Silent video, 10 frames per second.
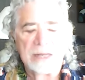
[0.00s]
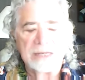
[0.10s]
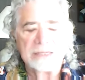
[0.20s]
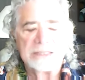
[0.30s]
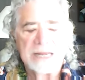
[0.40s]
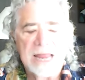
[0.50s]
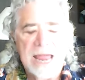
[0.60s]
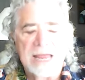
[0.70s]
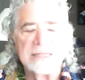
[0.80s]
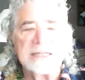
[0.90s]
It is, the,
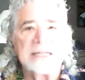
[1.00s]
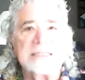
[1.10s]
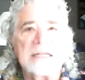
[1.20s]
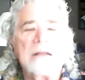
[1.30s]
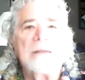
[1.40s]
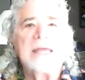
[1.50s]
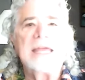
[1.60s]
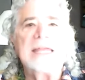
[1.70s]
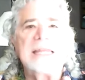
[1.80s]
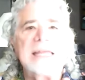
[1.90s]
it is,
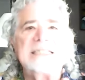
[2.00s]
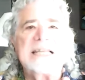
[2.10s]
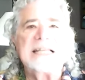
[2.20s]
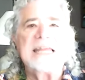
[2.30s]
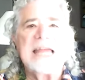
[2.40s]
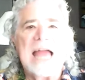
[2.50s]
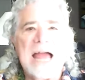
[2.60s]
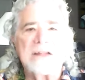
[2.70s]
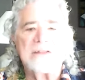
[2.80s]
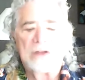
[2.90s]
it is in the
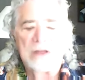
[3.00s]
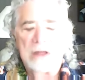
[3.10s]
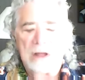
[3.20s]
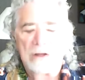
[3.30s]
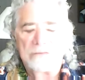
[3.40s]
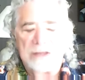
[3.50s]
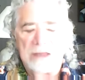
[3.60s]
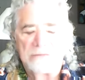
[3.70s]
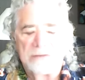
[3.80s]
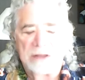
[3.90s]
act of
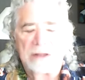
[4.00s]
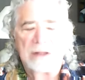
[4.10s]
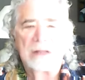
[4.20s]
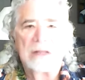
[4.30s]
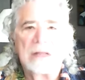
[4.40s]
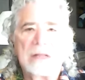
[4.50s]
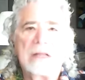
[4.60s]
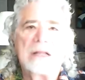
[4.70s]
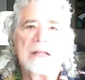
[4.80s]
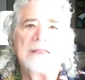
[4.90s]
giving
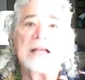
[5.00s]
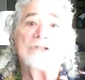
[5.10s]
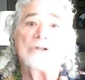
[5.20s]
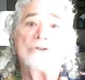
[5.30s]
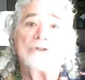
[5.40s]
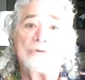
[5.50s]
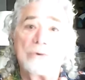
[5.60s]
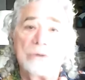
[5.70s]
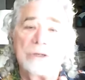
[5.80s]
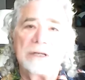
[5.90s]
that you
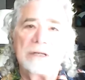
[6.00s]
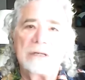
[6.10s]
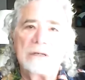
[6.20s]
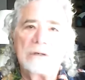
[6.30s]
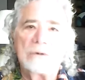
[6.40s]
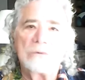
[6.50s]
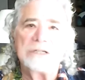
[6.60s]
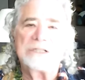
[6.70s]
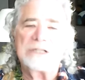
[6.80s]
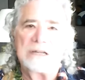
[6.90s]
truly
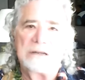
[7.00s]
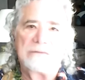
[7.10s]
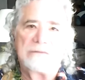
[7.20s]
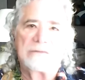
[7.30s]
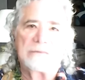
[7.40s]
receive.